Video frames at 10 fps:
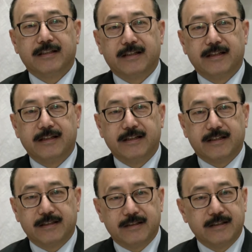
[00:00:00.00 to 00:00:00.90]
that India
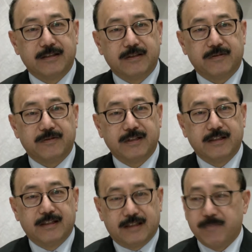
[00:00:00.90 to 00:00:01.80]
consists of,
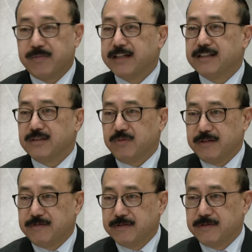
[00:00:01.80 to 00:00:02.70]
comprises
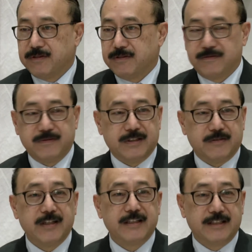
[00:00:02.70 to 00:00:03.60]
one-fifth of,
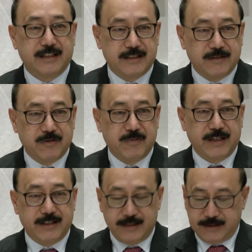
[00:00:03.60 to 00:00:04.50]
uh, one-sixth of
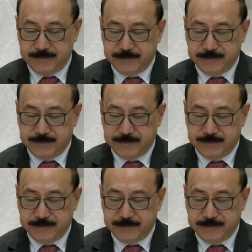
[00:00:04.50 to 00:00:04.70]
humanity.